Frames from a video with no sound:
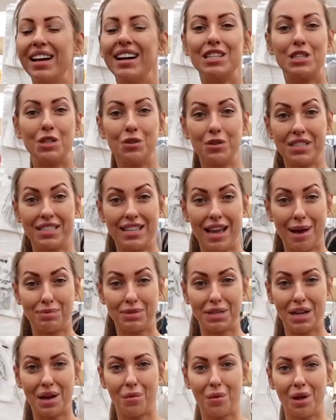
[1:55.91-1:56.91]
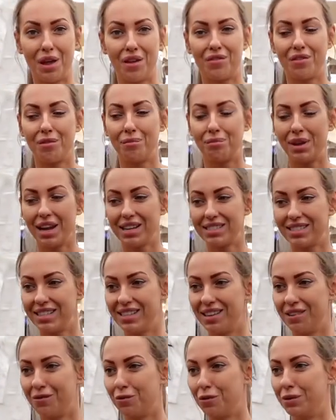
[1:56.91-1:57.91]
2 steps away from Piazza
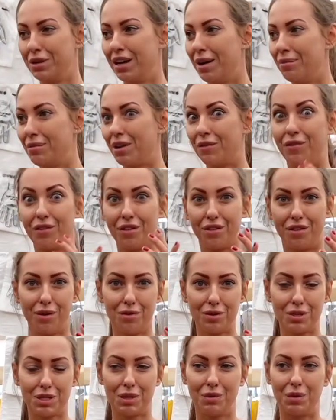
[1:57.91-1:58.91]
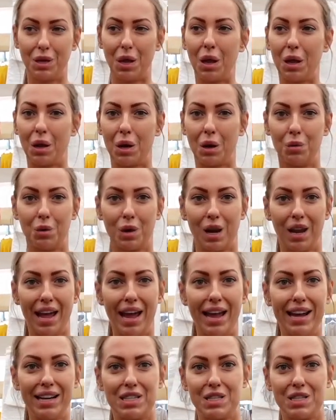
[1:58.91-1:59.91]
Navona. For those of you who would like